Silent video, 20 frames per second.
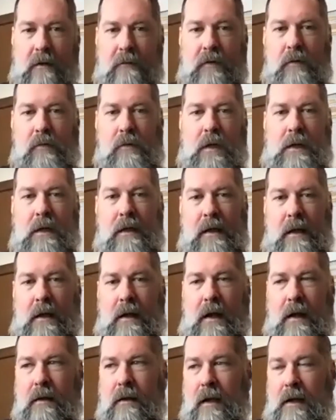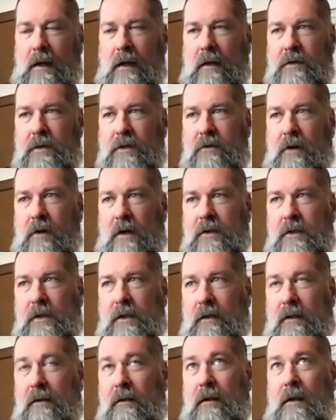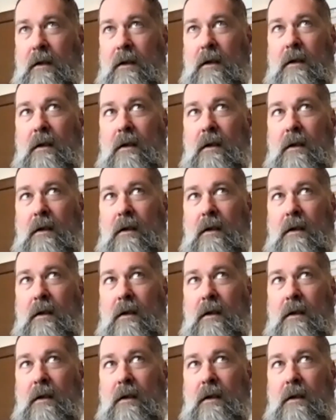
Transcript: If you look at the construction